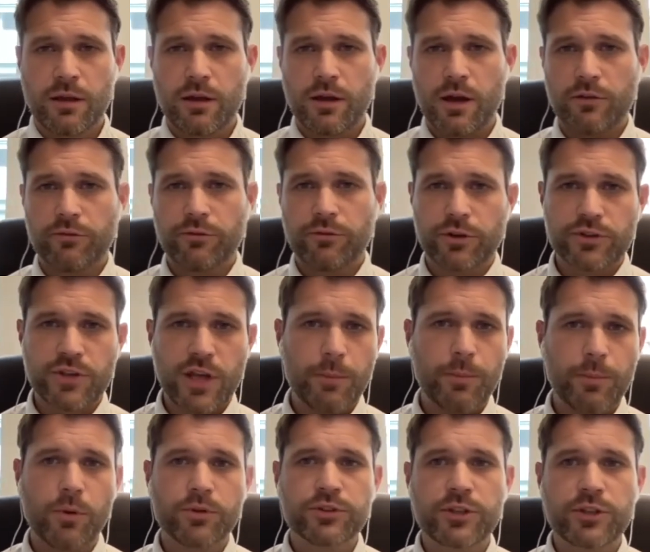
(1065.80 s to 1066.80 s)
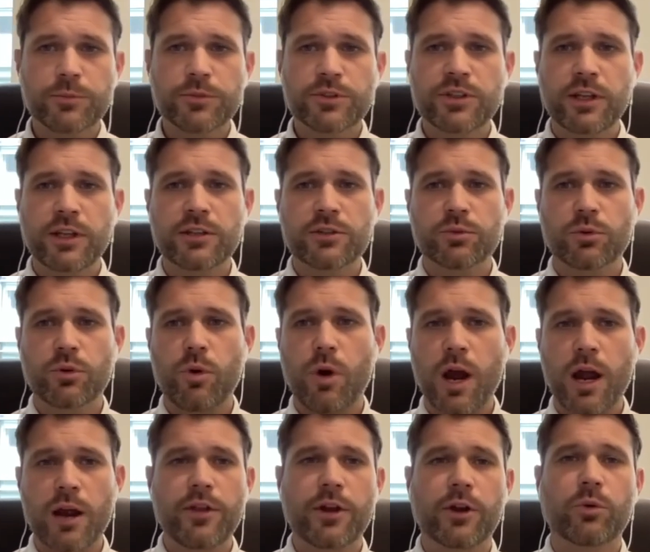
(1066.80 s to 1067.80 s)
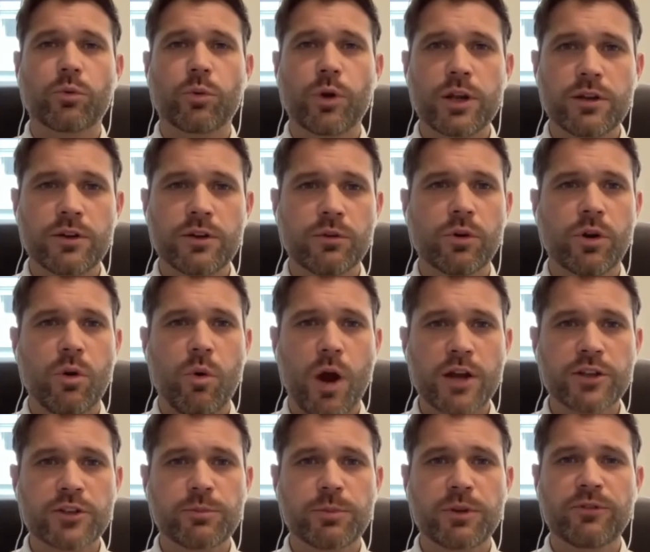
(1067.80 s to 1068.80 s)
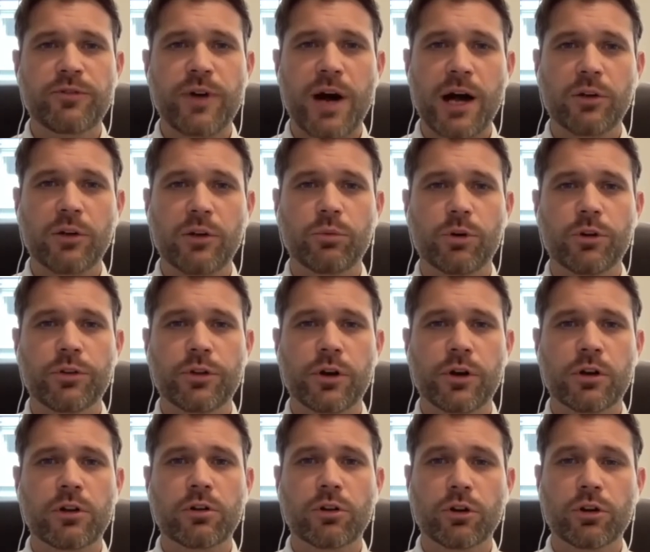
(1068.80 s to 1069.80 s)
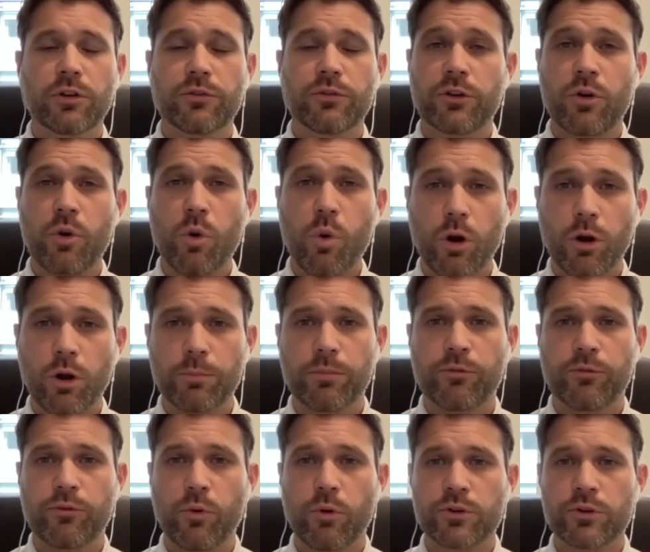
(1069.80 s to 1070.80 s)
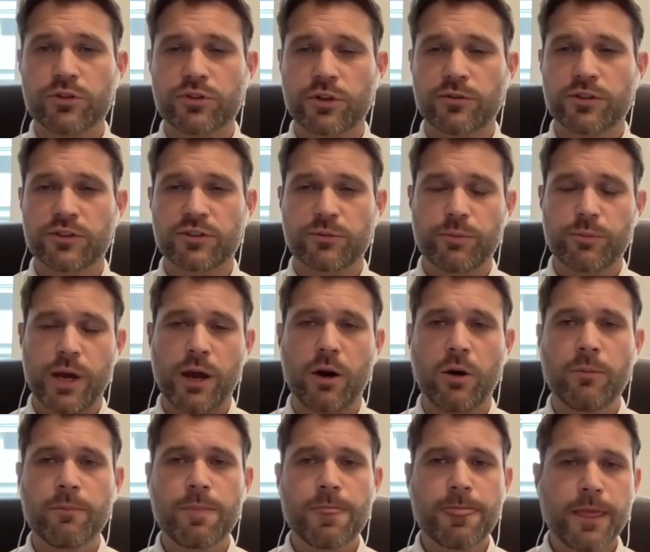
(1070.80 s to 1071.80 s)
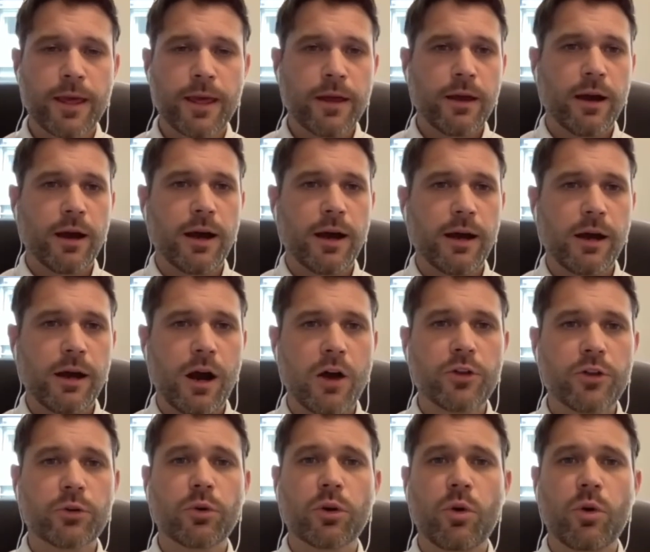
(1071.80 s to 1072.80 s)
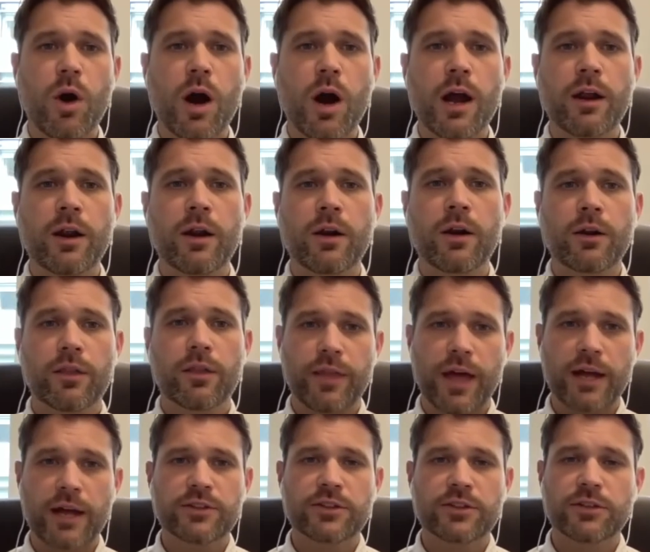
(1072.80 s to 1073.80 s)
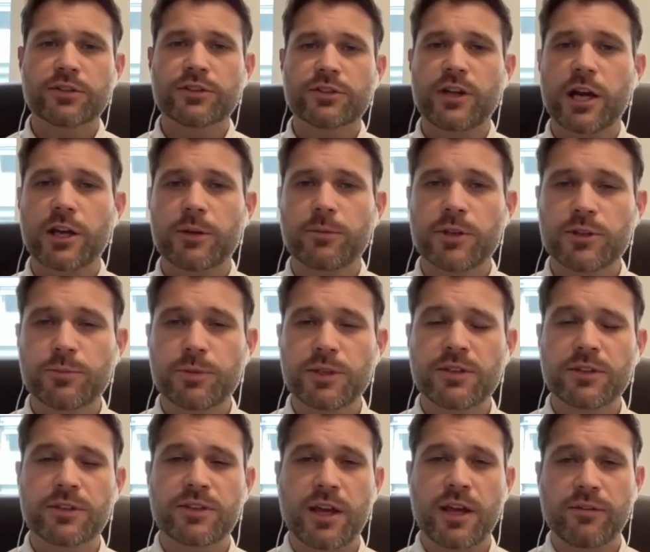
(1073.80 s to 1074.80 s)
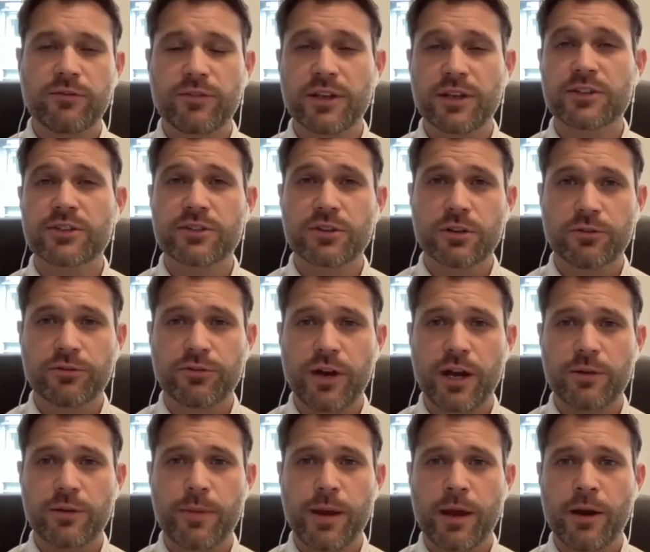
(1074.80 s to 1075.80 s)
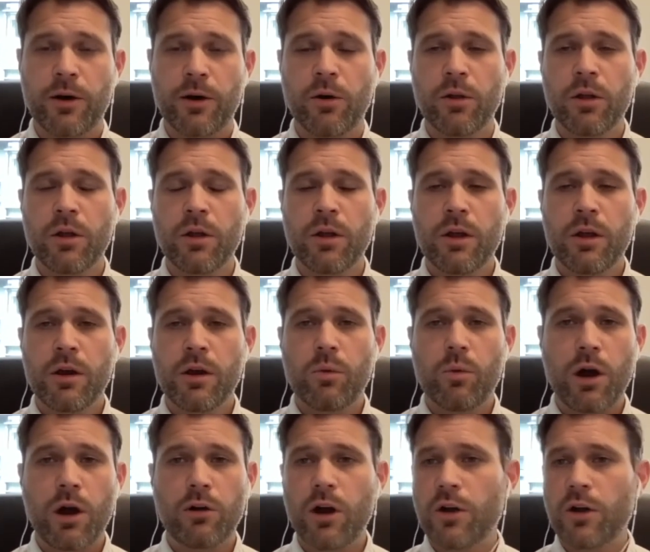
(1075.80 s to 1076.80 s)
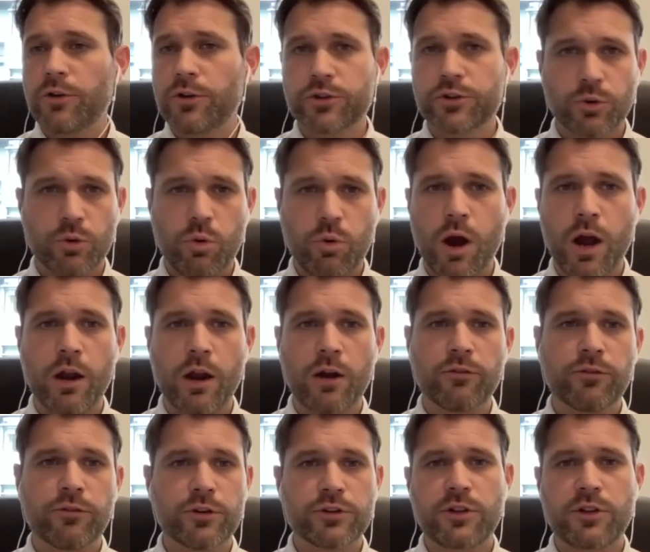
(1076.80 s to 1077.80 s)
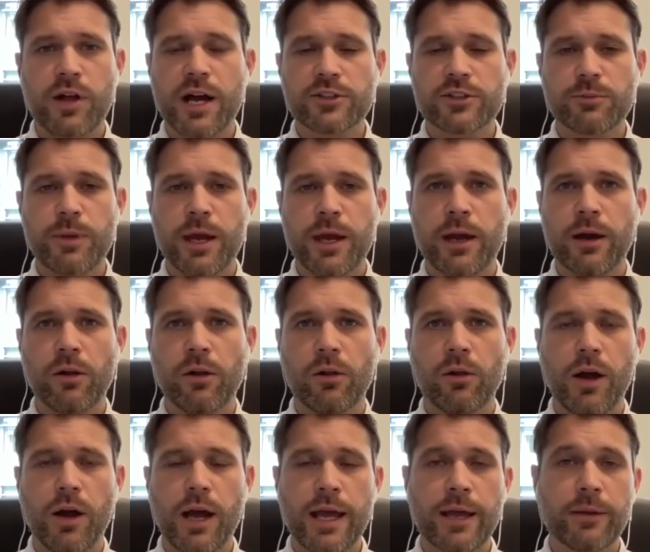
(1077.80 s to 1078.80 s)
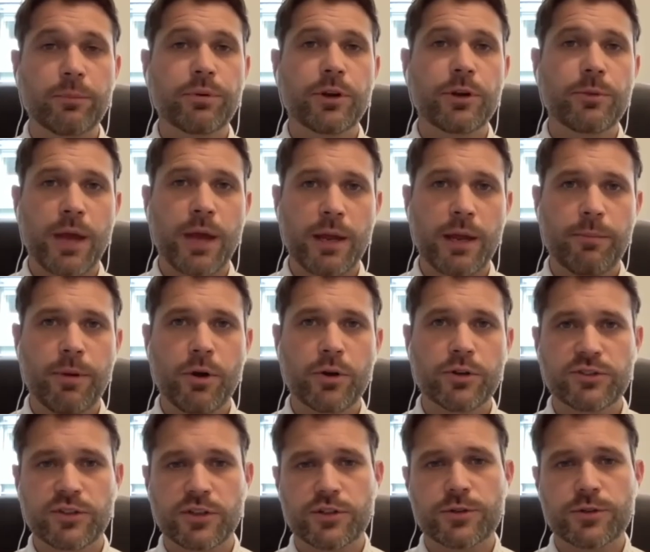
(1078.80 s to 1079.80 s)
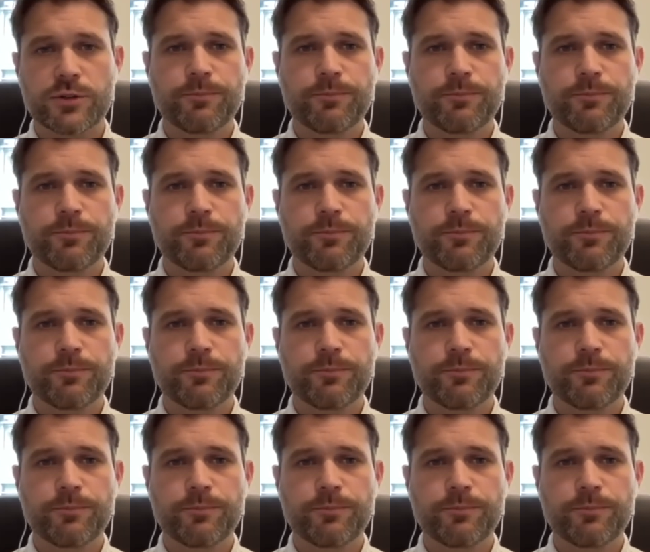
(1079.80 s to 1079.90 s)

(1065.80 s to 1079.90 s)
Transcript: For example, some states require that a written request be filed with a clerk of the court before service of mail. Others require that service documents be sent via certified mail, while others require first-class mail and prepaid postage.